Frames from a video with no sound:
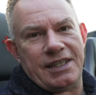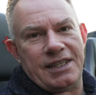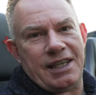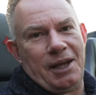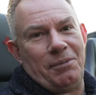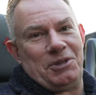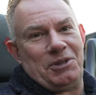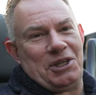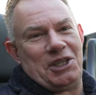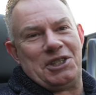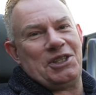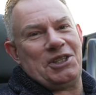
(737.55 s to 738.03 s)
I'm
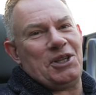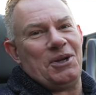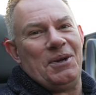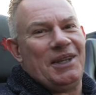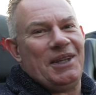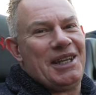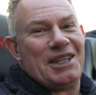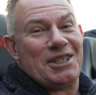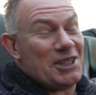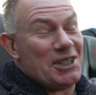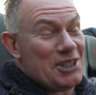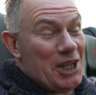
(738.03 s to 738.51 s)
just doing
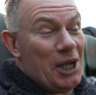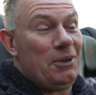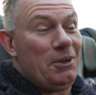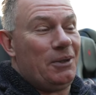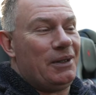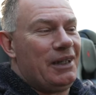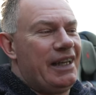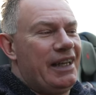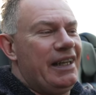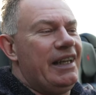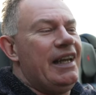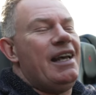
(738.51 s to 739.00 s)
this
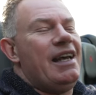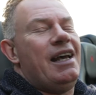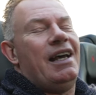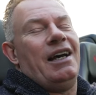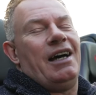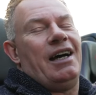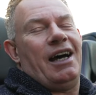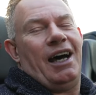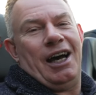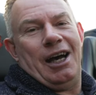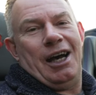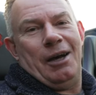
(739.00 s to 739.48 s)
totally
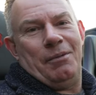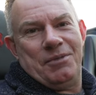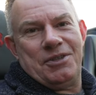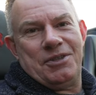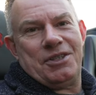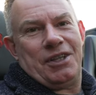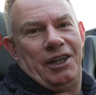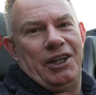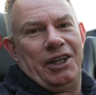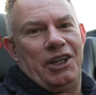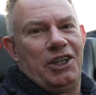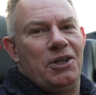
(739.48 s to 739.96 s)
so
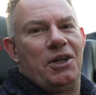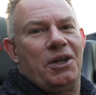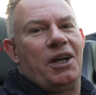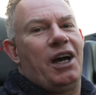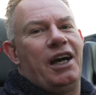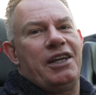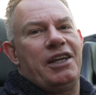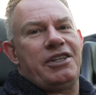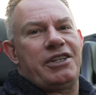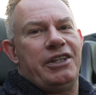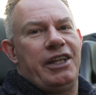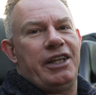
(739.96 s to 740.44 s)
that you
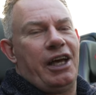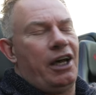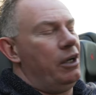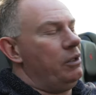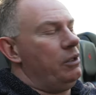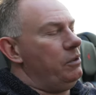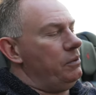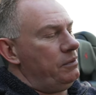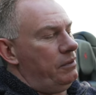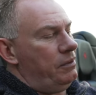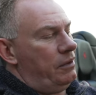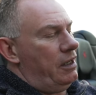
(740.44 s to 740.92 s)
guys
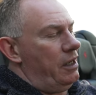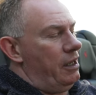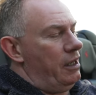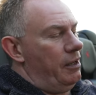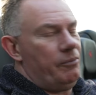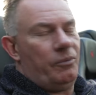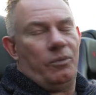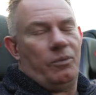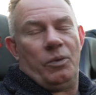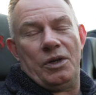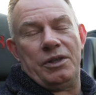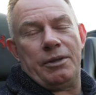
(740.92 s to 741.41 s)
know
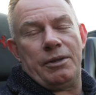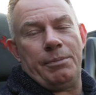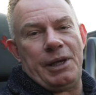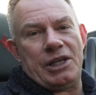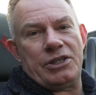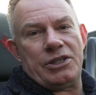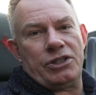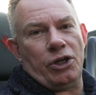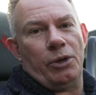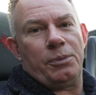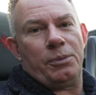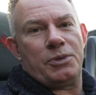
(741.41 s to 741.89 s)
what the
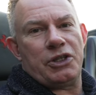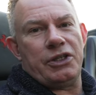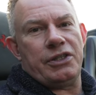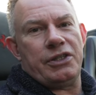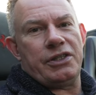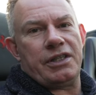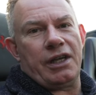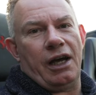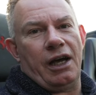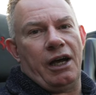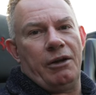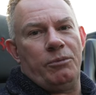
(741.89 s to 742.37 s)
best
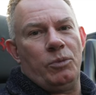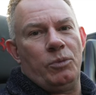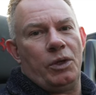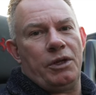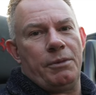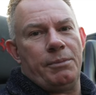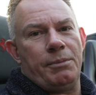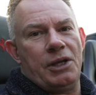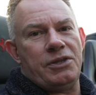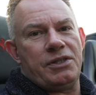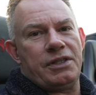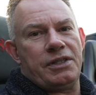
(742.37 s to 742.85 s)
options are and what the
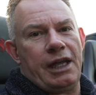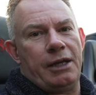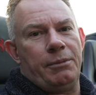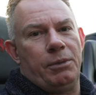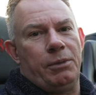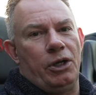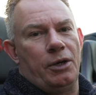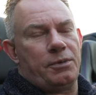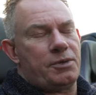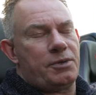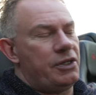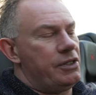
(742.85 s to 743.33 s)
most
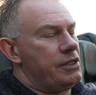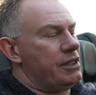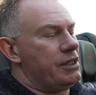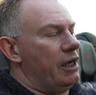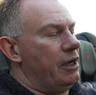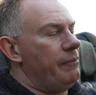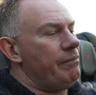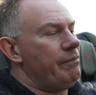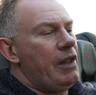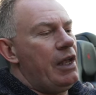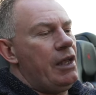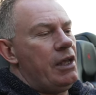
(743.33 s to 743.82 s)
stable options
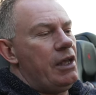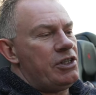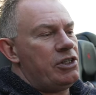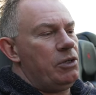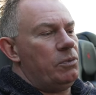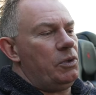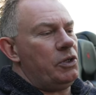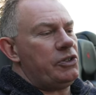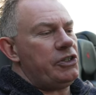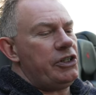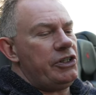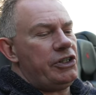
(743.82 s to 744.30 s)
are. So
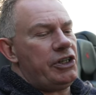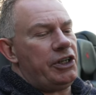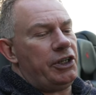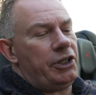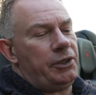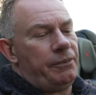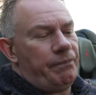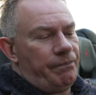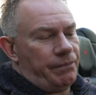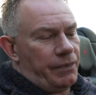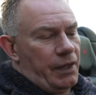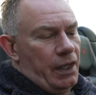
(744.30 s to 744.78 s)
what do you
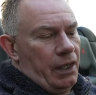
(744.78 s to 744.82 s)
do?